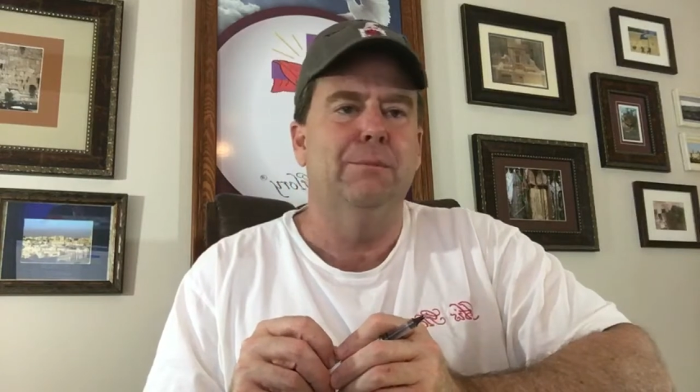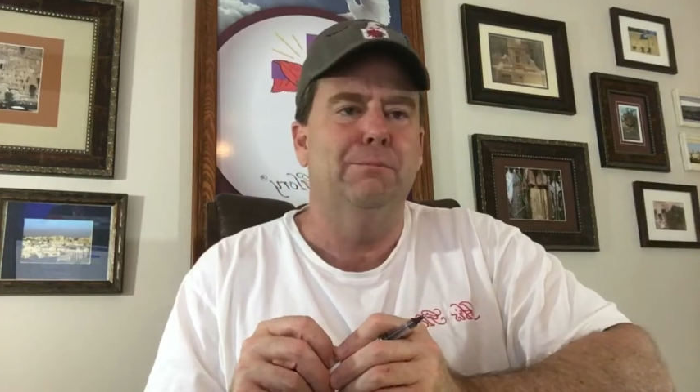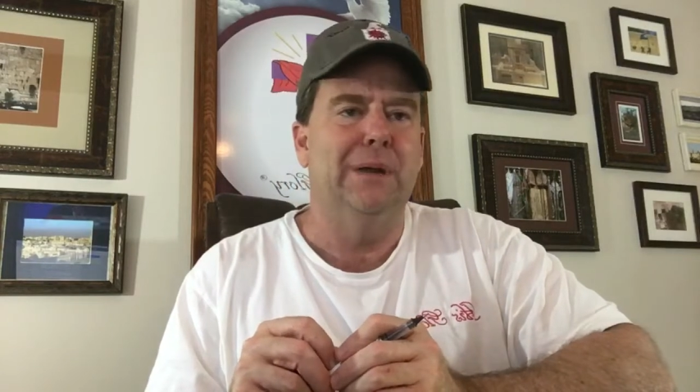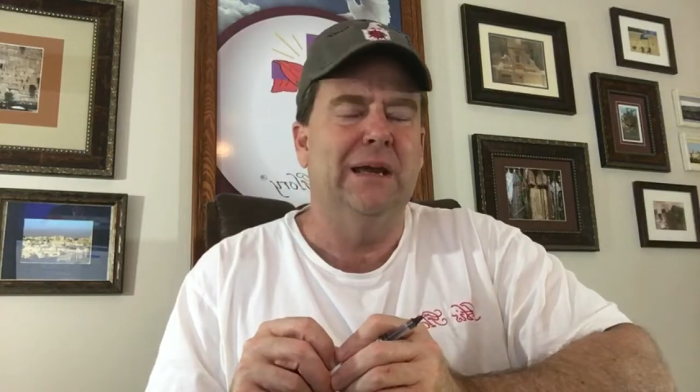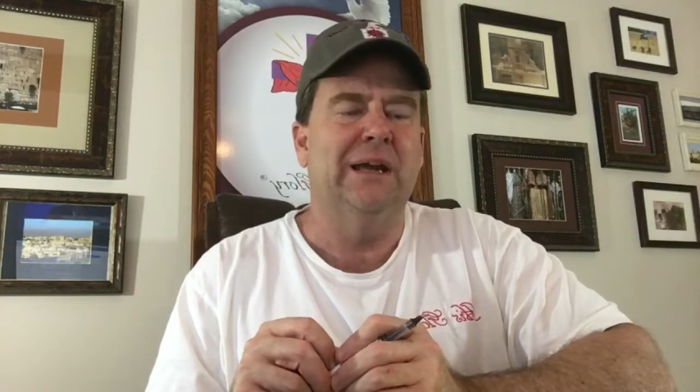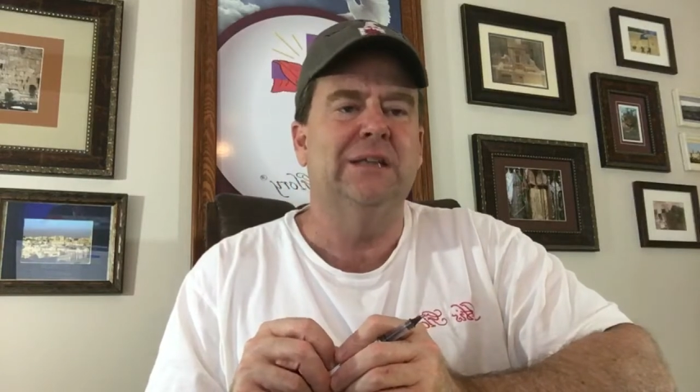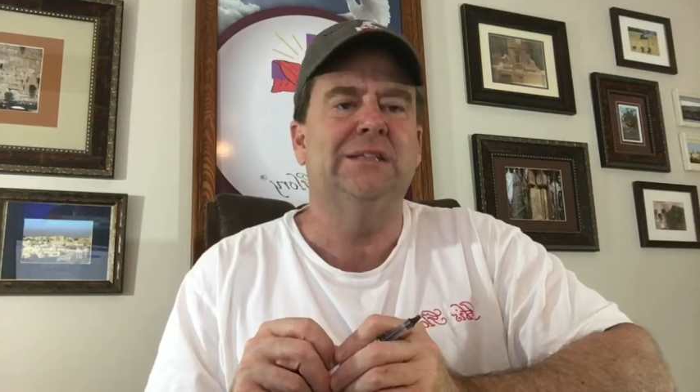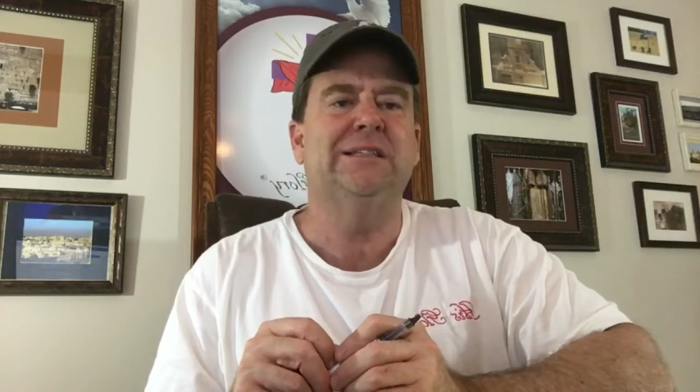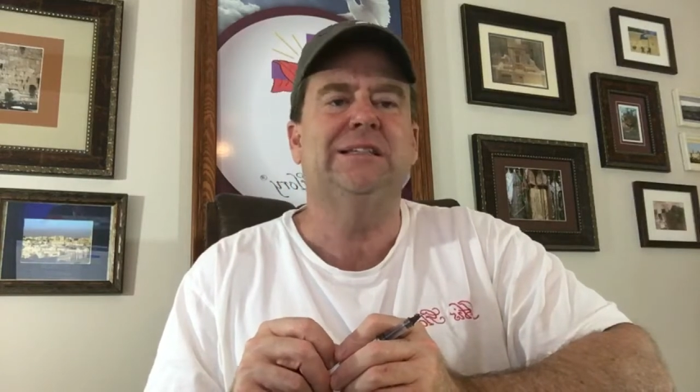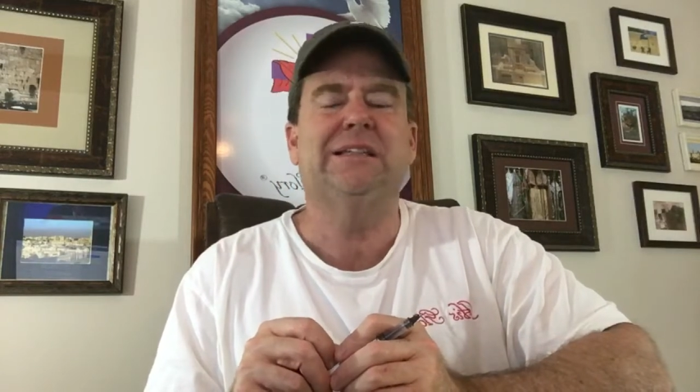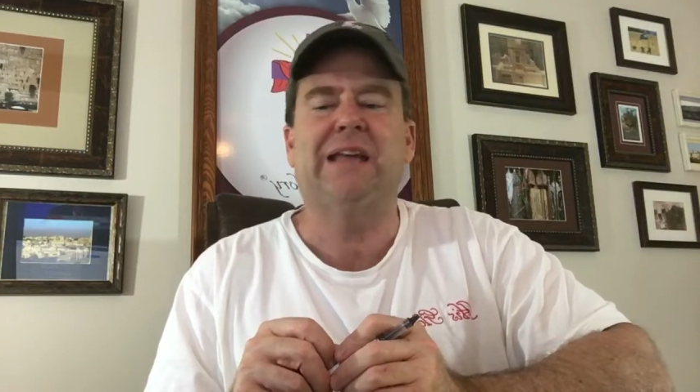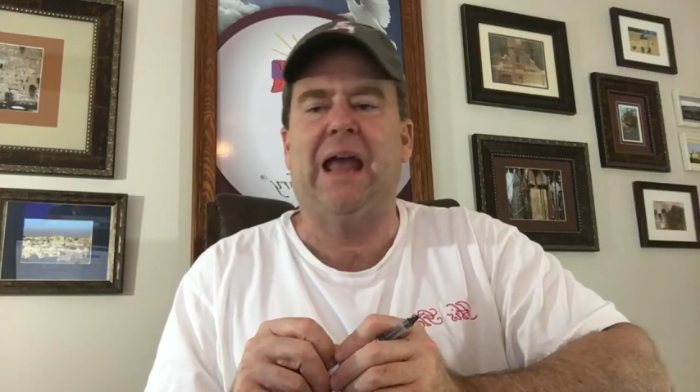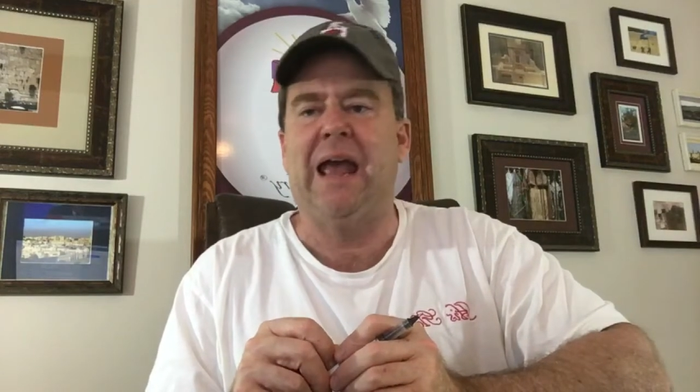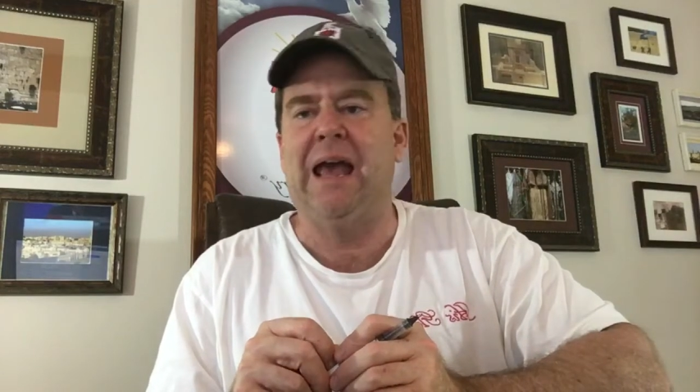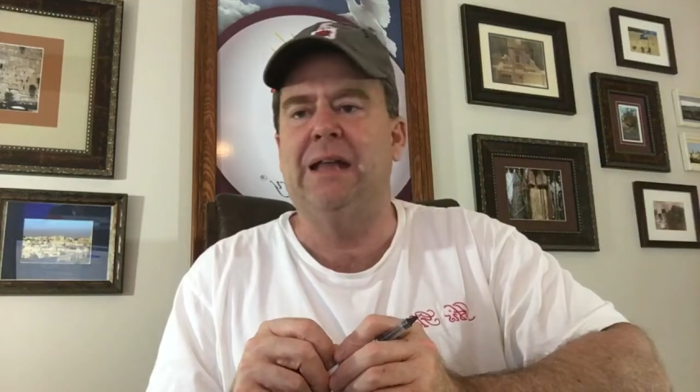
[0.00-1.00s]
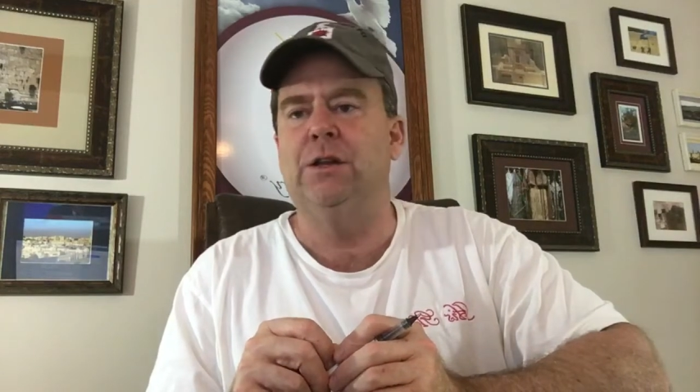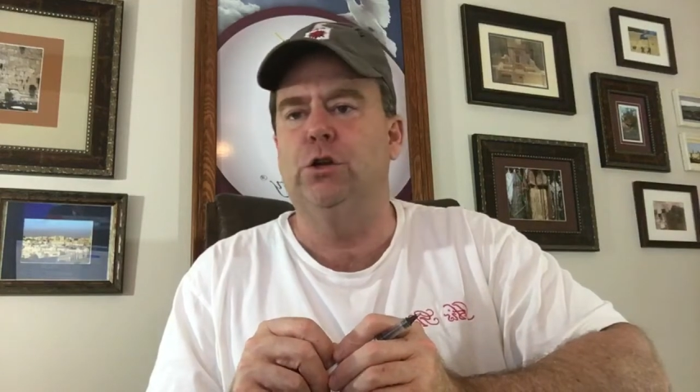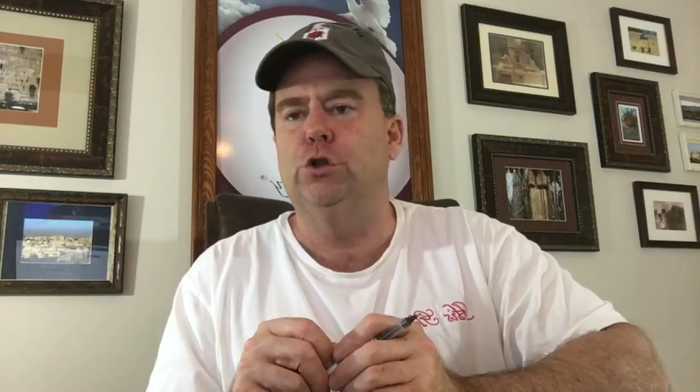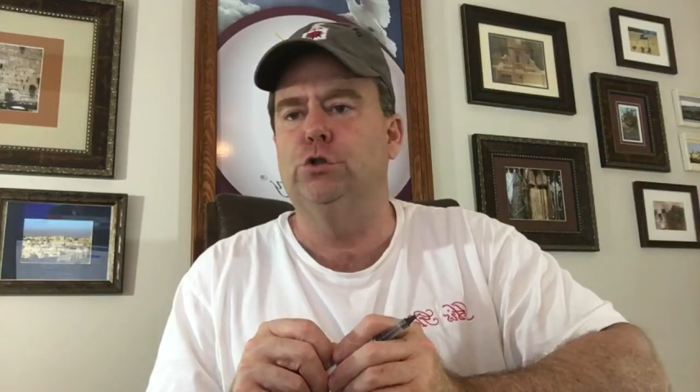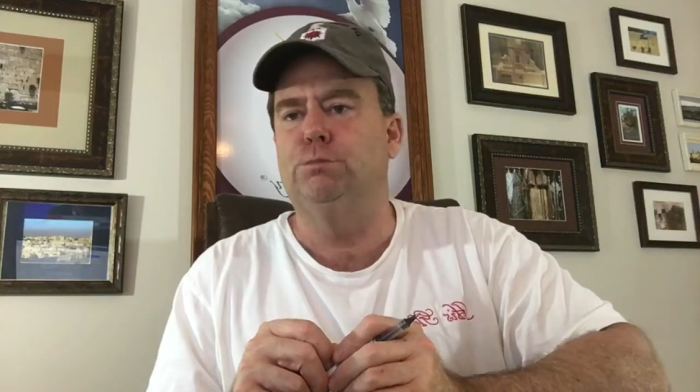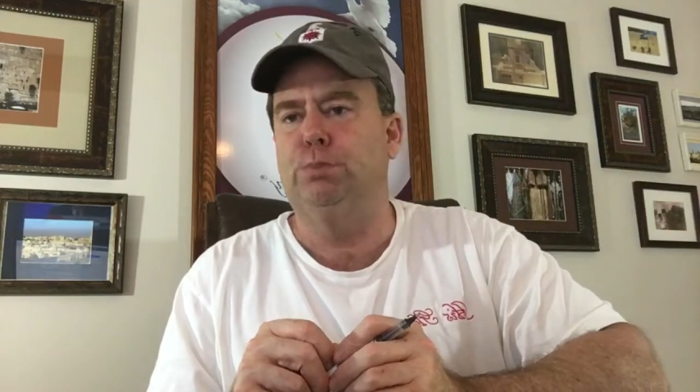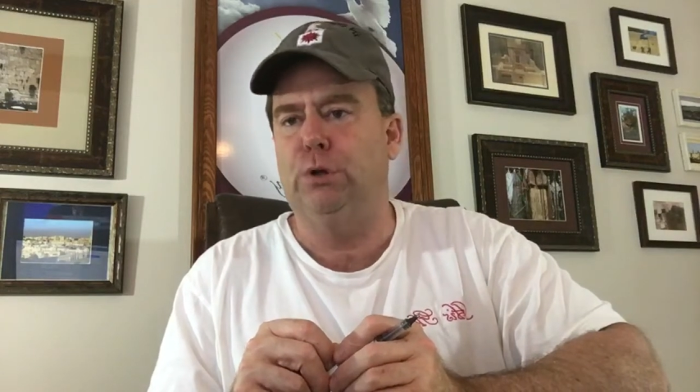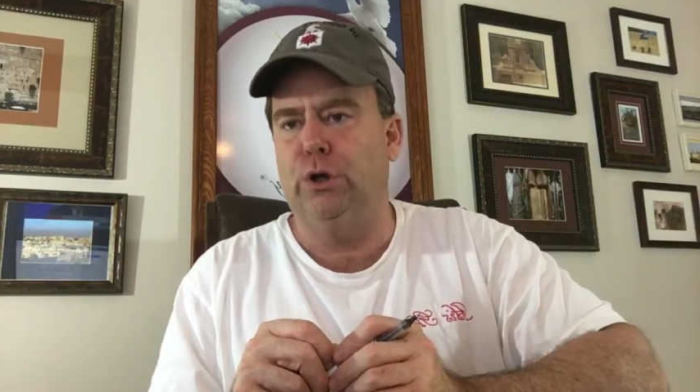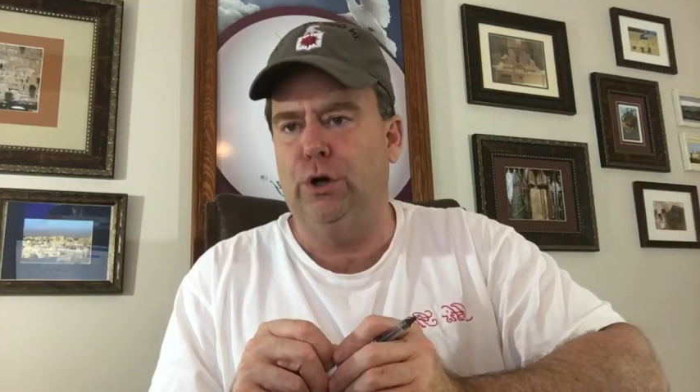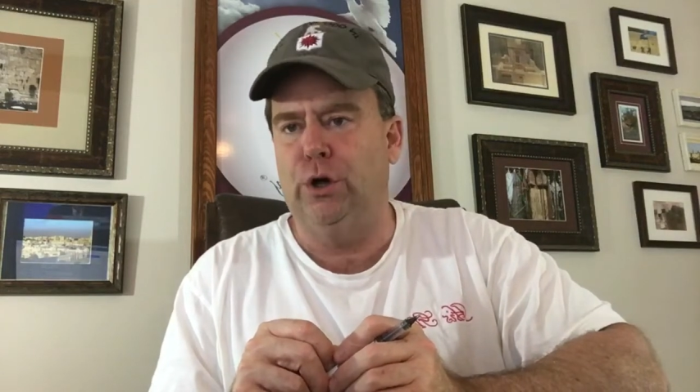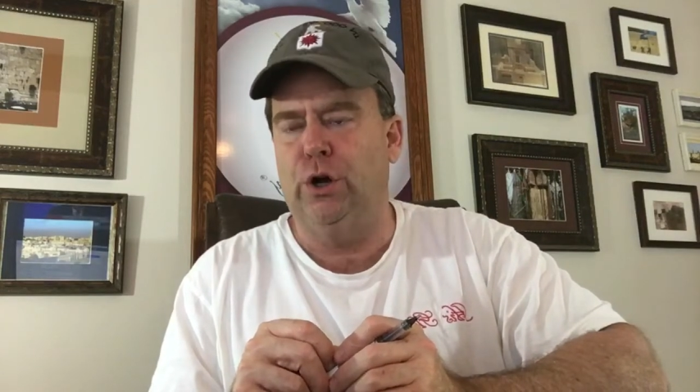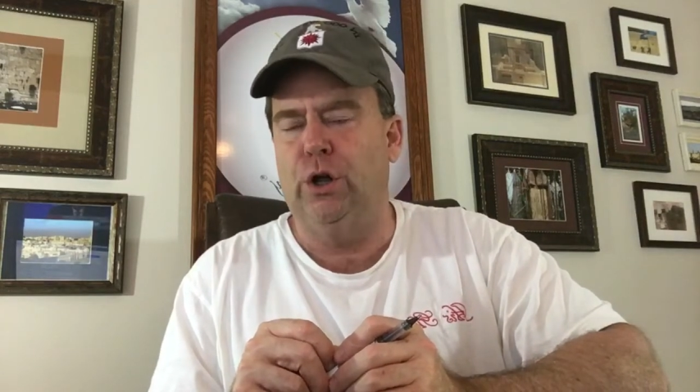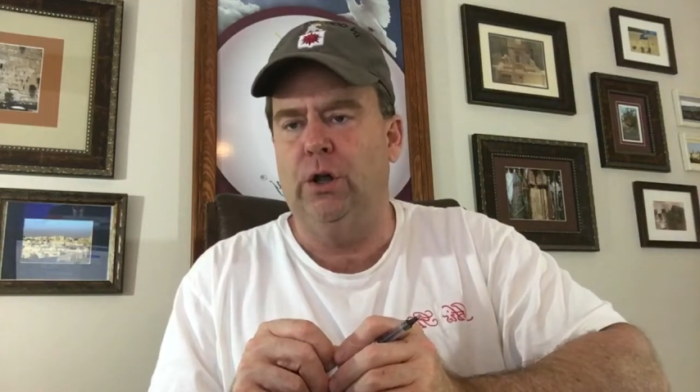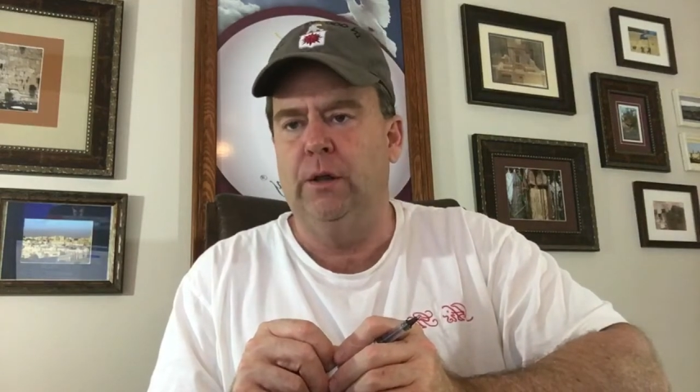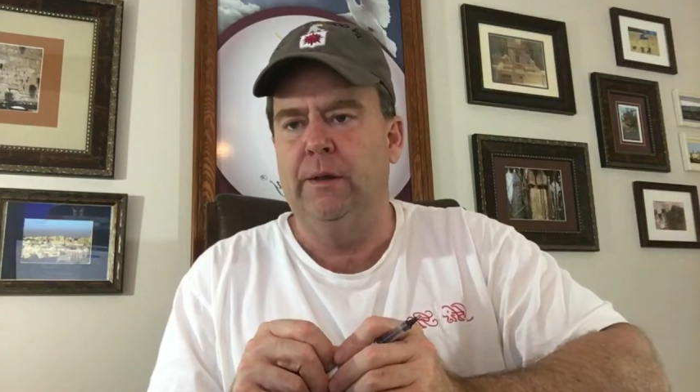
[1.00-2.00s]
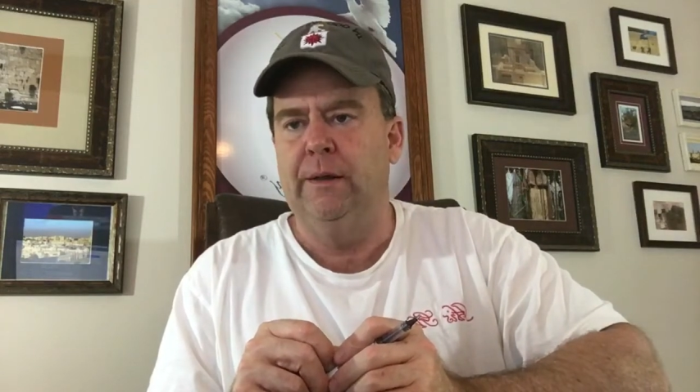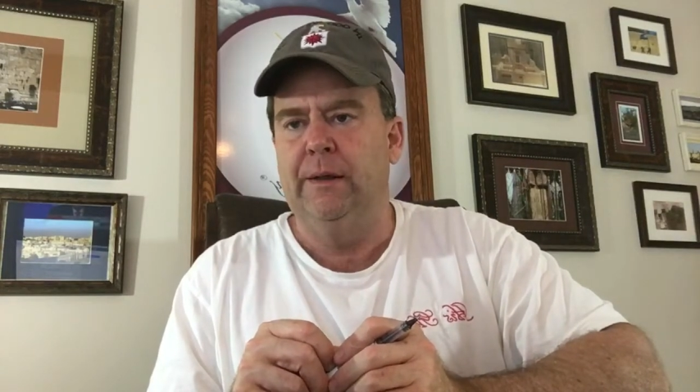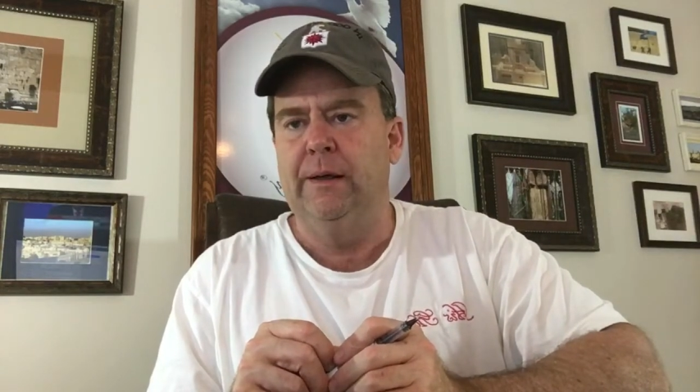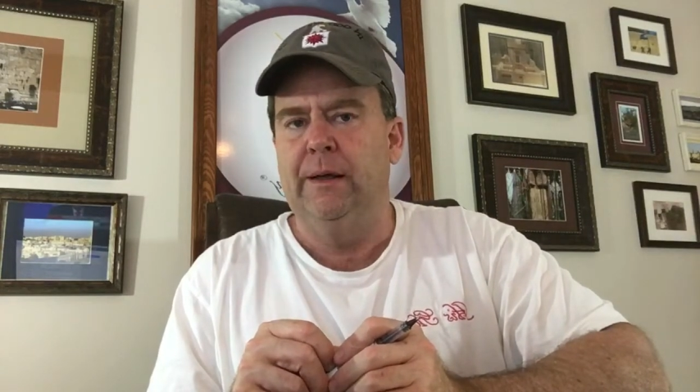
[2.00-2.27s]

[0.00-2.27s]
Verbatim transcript: biggest scandals, plural,